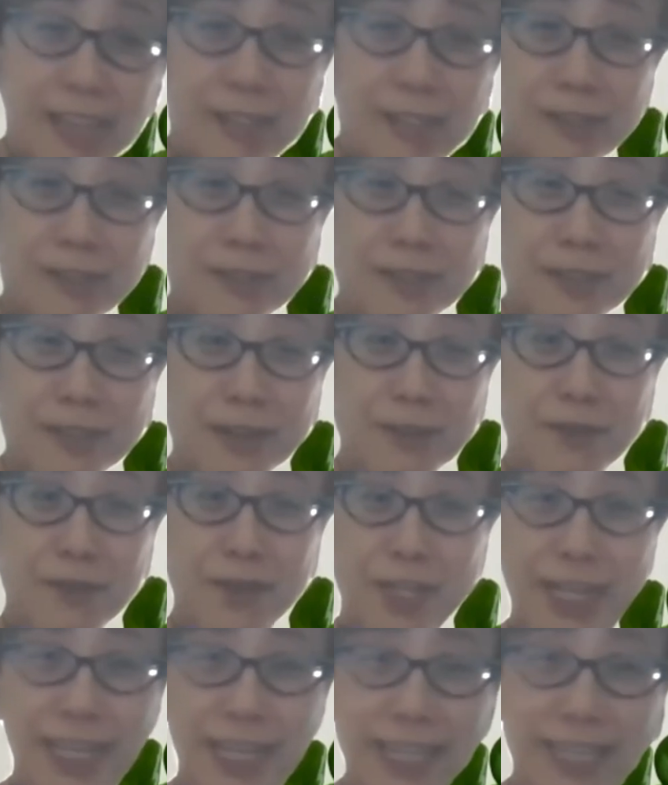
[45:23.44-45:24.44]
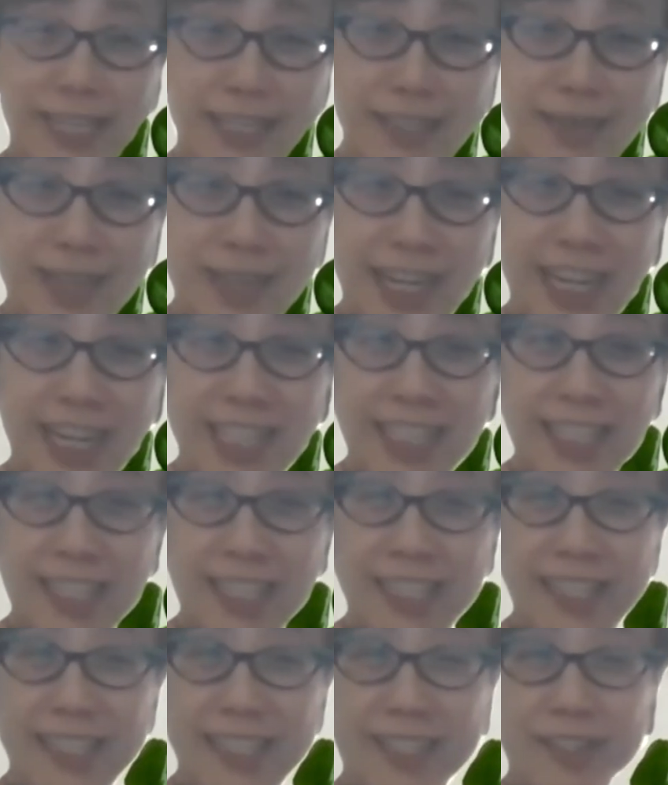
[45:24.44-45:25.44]
you know, they go for catechism
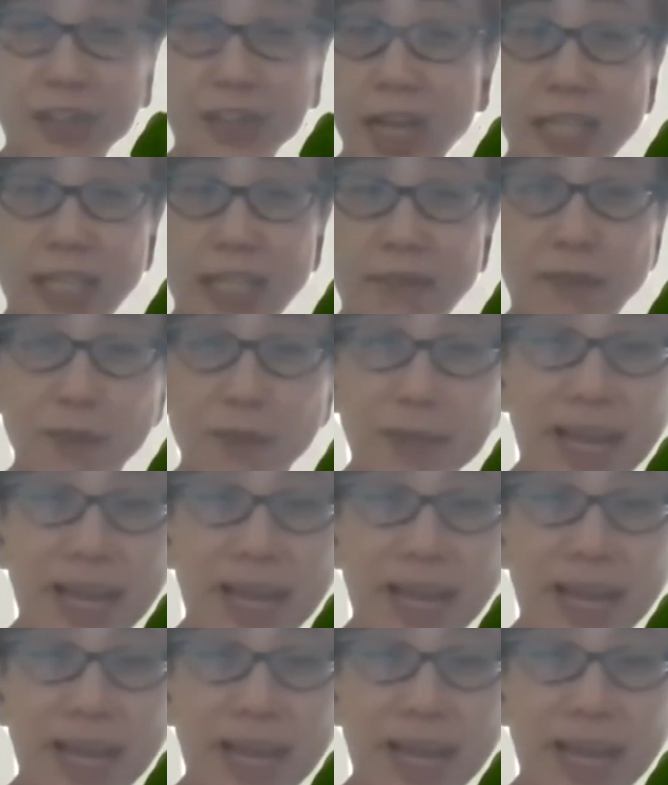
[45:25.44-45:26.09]
classes. You know, I start from